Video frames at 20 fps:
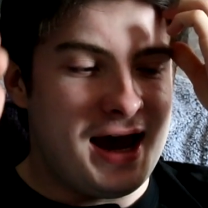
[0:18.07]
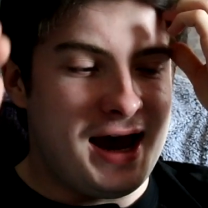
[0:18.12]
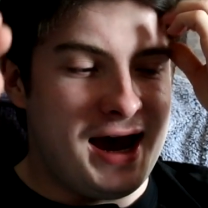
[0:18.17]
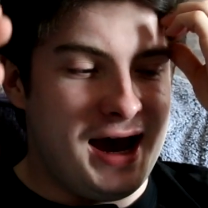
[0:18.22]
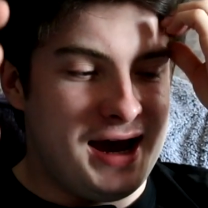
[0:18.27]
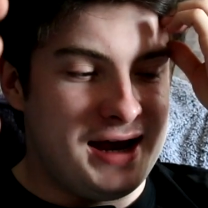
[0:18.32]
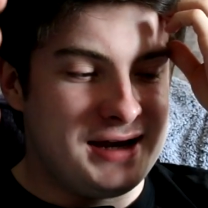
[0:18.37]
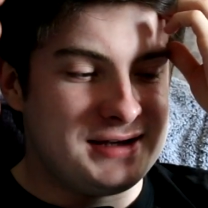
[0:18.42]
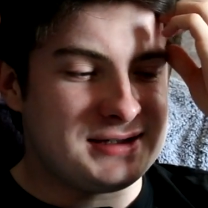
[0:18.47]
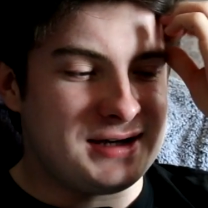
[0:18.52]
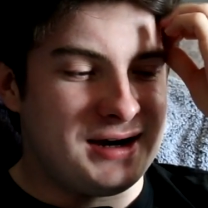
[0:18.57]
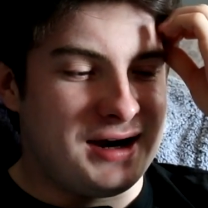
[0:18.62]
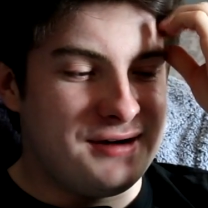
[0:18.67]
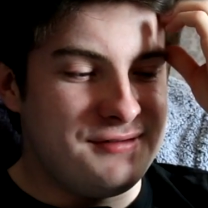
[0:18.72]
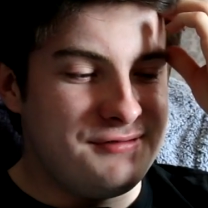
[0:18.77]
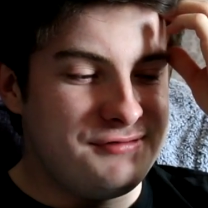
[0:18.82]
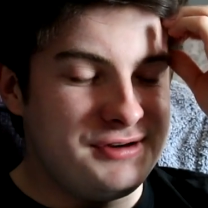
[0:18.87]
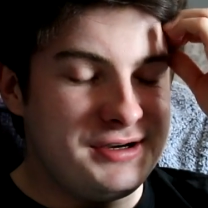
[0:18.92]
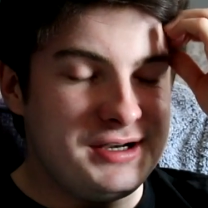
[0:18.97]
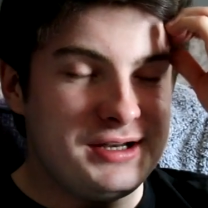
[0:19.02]
And I
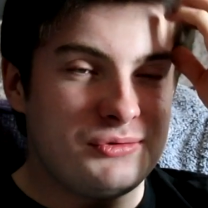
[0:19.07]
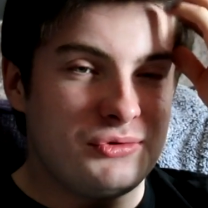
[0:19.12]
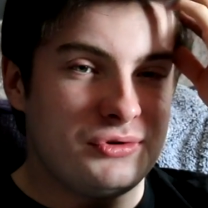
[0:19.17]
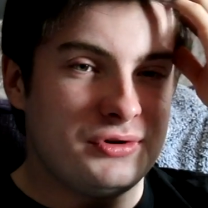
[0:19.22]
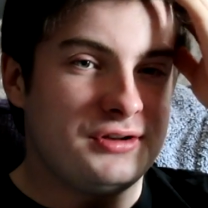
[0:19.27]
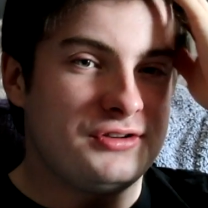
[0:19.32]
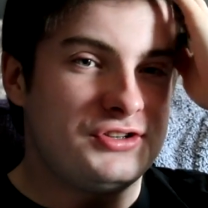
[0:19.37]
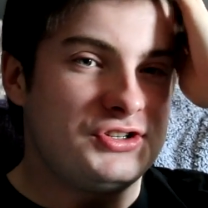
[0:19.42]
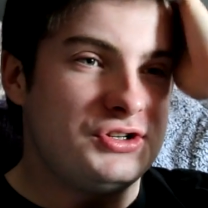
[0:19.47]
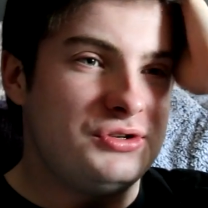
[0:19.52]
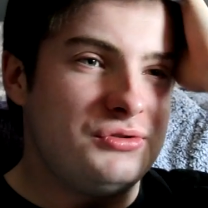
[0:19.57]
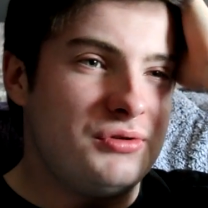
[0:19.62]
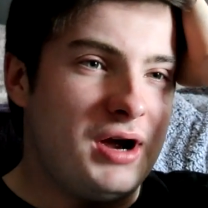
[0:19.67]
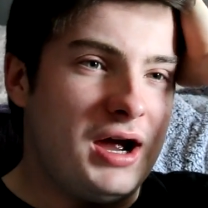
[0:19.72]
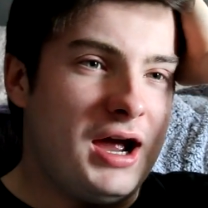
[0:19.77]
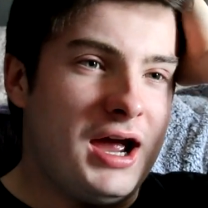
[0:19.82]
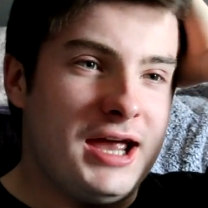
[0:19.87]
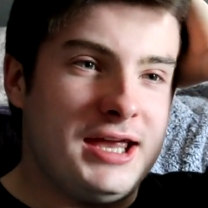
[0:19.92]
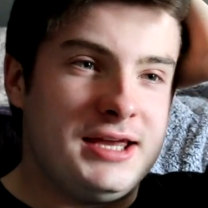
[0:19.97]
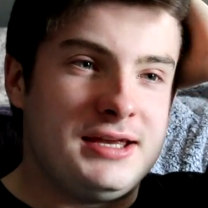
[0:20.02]
really want to do
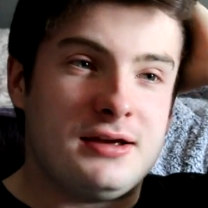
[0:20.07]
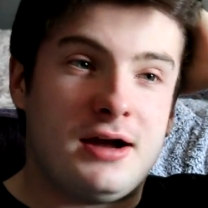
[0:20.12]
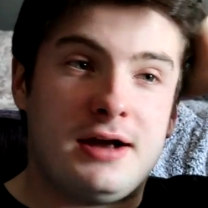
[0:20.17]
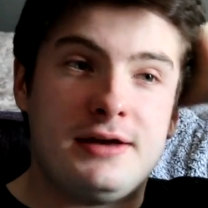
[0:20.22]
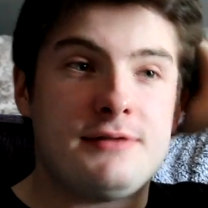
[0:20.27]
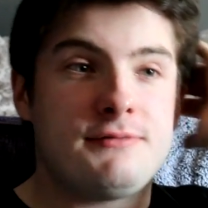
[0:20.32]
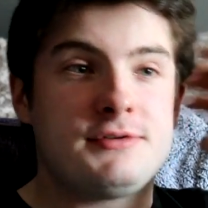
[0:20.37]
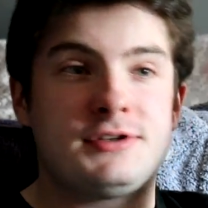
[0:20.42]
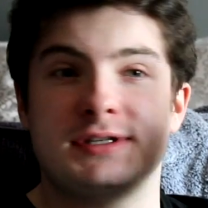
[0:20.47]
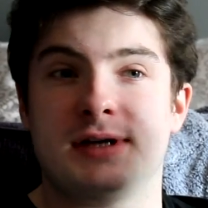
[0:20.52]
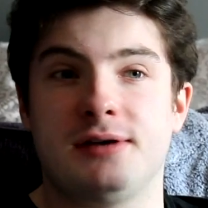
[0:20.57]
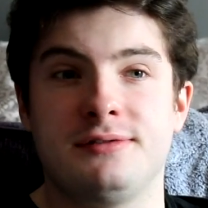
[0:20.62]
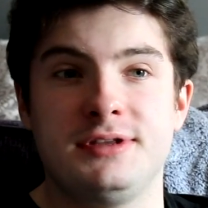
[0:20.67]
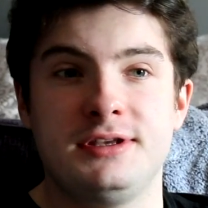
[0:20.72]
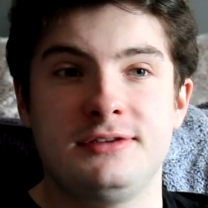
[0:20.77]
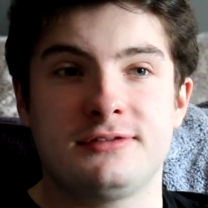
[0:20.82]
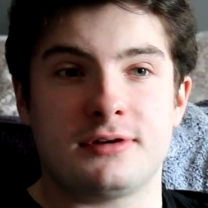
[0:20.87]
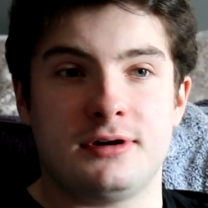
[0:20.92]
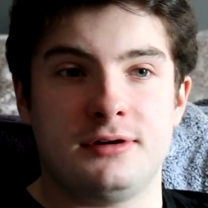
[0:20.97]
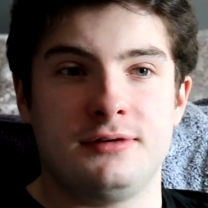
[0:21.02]
I've never done
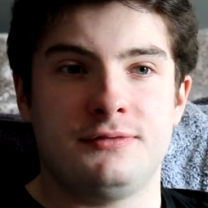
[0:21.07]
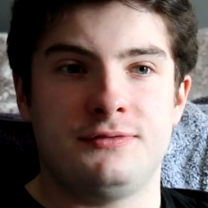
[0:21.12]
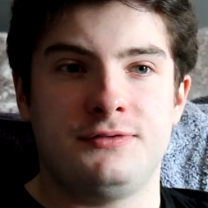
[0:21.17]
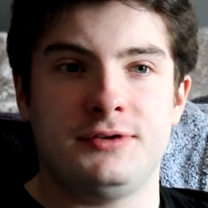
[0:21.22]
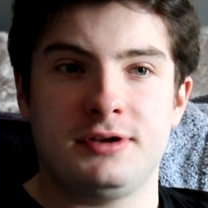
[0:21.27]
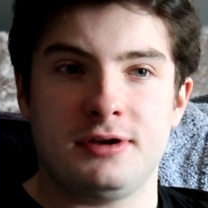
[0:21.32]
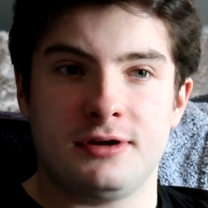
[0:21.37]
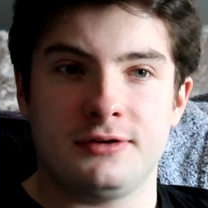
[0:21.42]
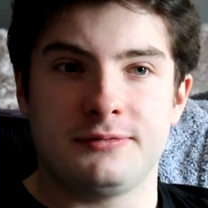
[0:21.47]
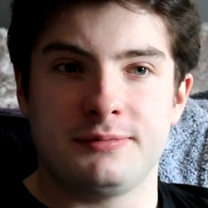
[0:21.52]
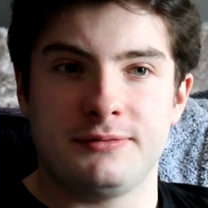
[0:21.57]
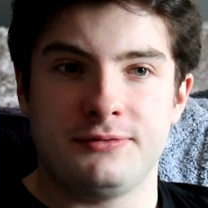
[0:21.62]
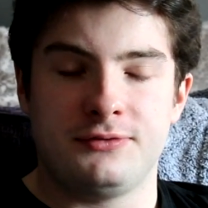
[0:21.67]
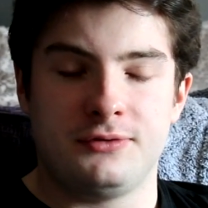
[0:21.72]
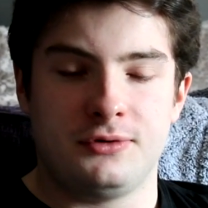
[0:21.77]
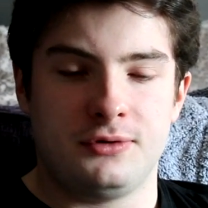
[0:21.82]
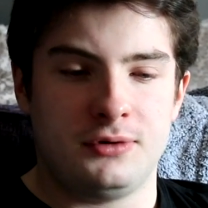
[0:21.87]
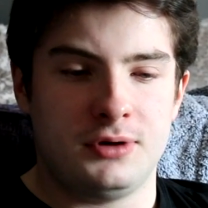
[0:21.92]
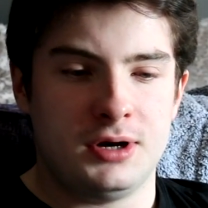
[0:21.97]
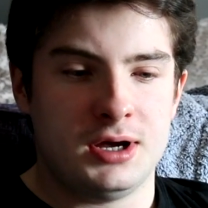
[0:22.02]
these kind of videos
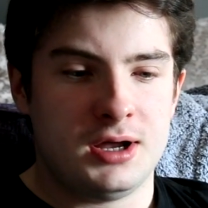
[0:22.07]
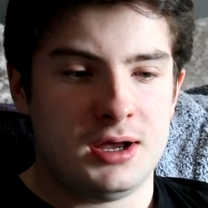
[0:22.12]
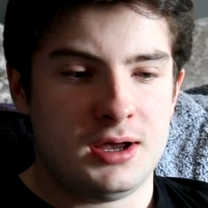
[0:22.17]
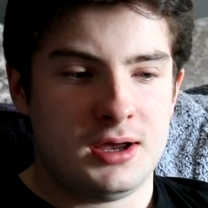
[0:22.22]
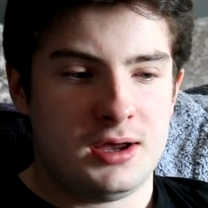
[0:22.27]
before.